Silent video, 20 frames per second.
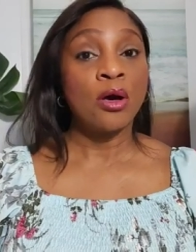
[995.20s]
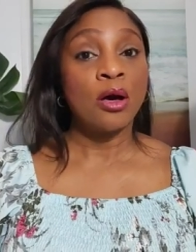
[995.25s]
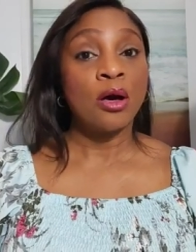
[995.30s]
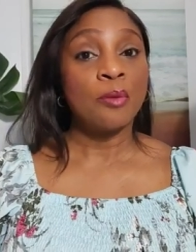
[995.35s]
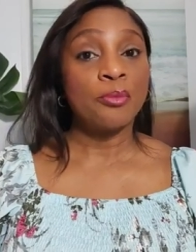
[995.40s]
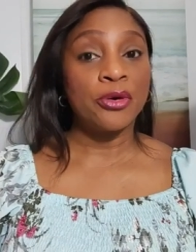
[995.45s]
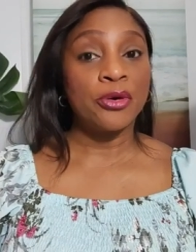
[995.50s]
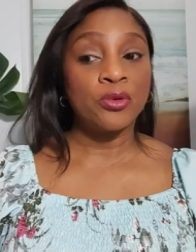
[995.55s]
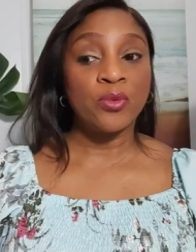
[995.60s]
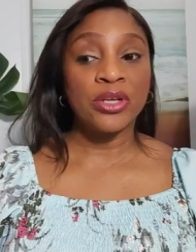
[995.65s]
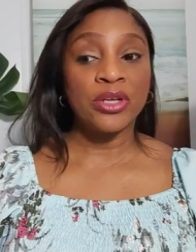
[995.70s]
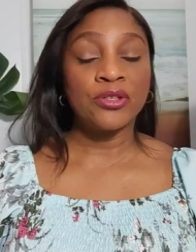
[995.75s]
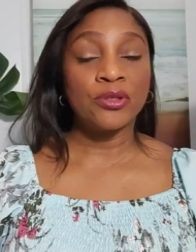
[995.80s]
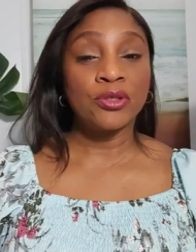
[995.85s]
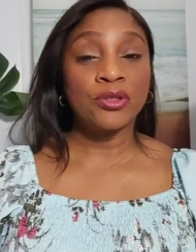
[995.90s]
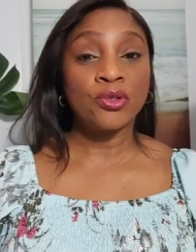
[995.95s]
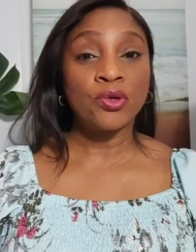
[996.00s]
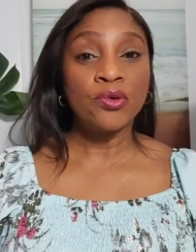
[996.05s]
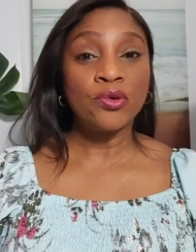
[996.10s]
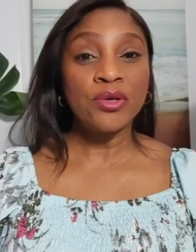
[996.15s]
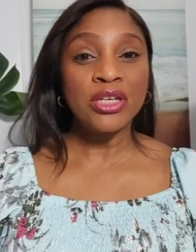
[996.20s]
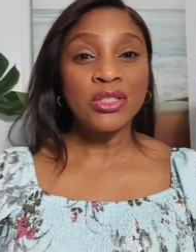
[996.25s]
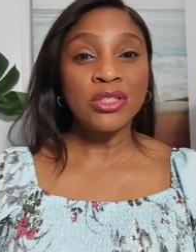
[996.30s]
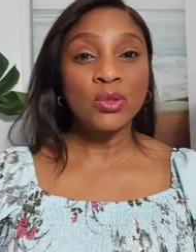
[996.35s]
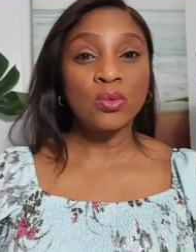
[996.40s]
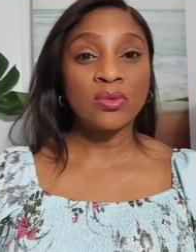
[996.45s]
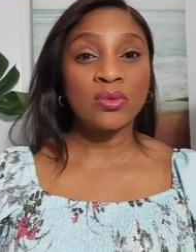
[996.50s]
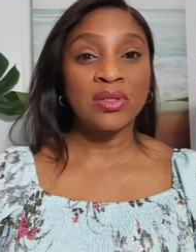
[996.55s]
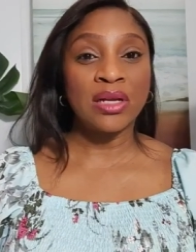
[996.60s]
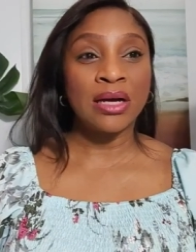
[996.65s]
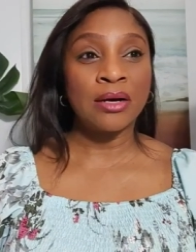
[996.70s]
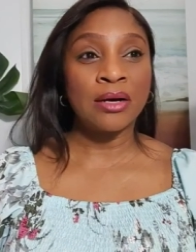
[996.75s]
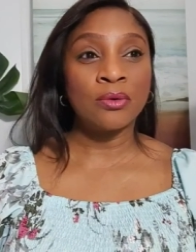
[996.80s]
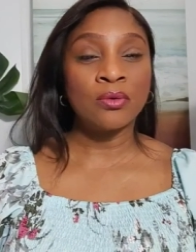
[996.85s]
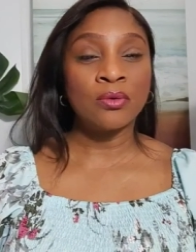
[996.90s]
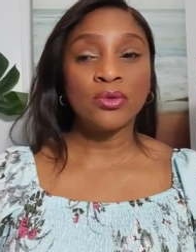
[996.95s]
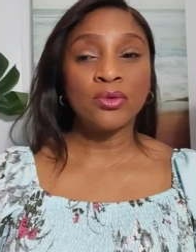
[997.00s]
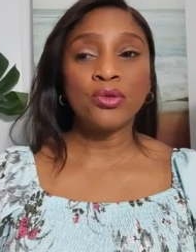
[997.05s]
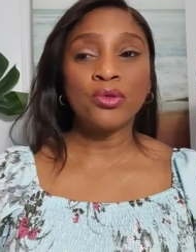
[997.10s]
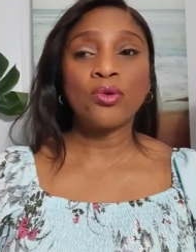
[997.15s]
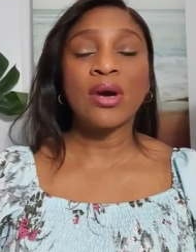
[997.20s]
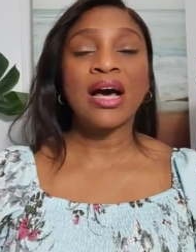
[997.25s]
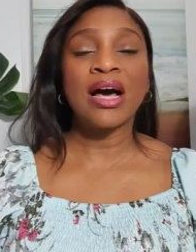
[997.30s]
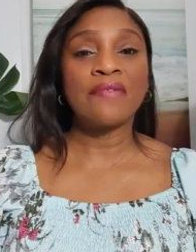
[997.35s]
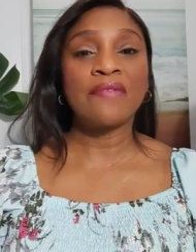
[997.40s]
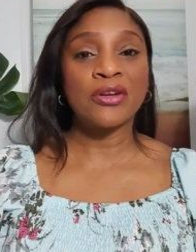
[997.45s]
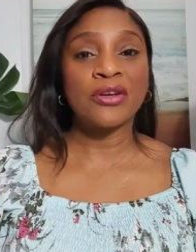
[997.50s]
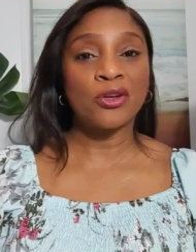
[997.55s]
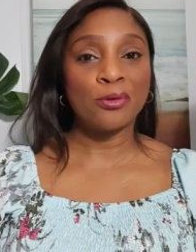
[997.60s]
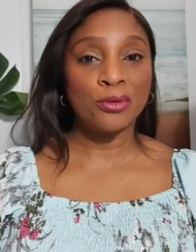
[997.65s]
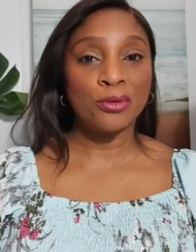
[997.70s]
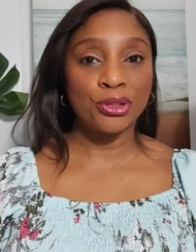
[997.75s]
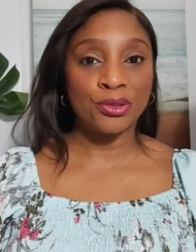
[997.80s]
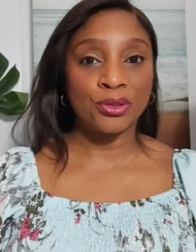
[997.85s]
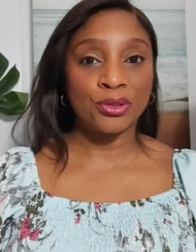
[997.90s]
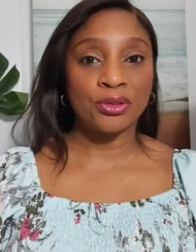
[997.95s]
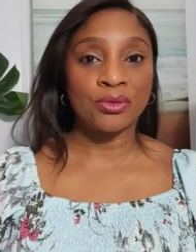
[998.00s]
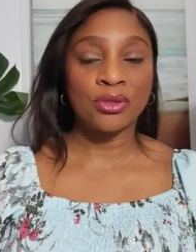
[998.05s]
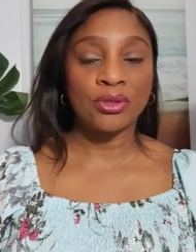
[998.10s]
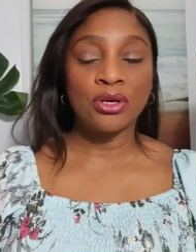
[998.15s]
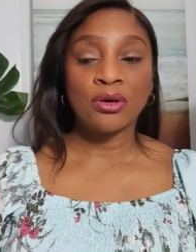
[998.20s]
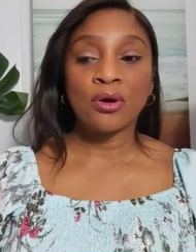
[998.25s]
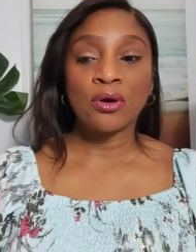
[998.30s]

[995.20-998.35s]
But when you're going to now, you have an option